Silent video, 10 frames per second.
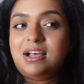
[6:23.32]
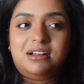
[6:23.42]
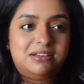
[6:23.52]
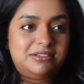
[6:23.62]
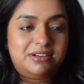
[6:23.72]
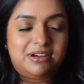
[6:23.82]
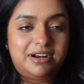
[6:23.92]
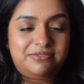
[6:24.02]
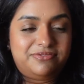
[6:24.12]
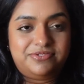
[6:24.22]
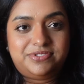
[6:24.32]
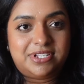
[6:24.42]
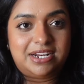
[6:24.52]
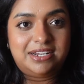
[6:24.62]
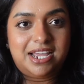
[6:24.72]
a lot of
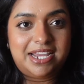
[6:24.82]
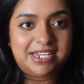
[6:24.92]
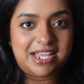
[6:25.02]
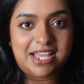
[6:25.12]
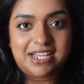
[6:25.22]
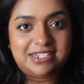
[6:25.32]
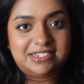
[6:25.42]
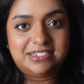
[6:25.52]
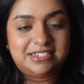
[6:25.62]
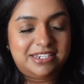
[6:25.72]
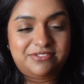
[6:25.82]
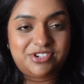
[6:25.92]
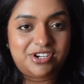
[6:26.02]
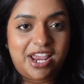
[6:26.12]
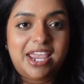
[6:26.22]
sunlight and
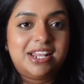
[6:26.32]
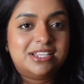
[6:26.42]
even rain.